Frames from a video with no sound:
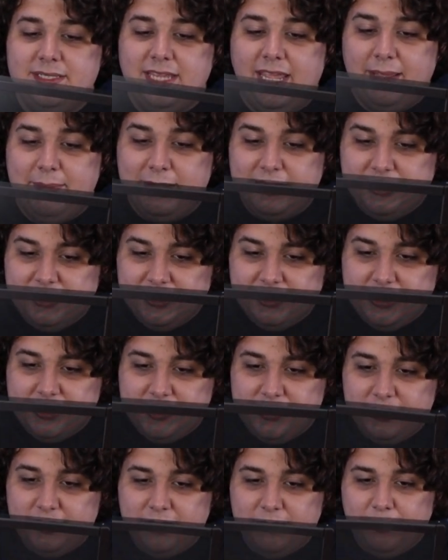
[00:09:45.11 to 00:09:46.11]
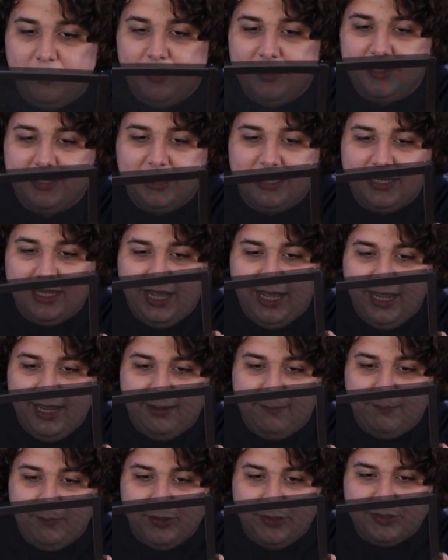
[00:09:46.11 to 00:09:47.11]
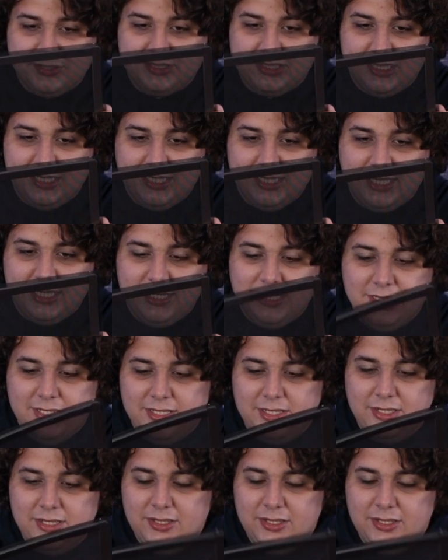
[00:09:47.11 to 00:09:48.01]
damaged to the point that I personally